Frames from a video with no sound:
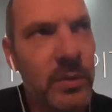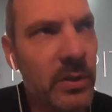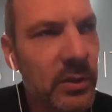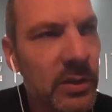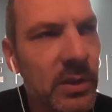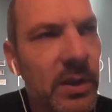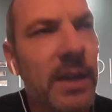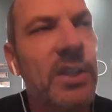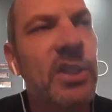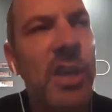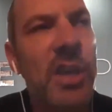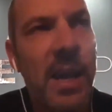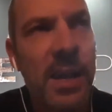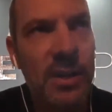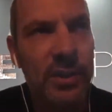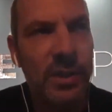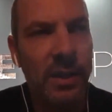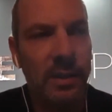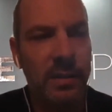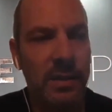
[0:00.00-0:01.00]

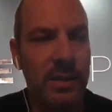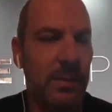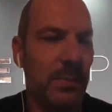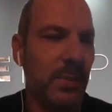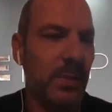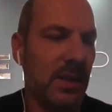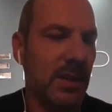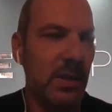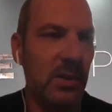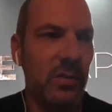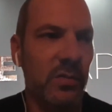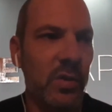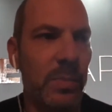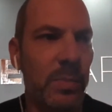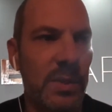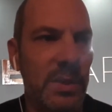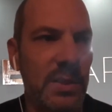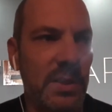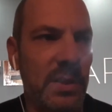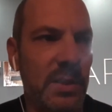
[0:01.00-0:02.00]
exchanging 30% of your
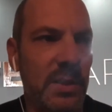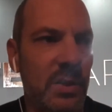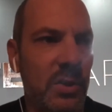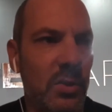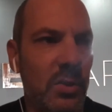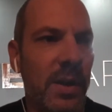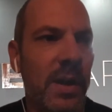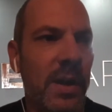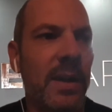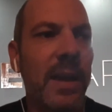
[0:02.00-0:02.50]
business to a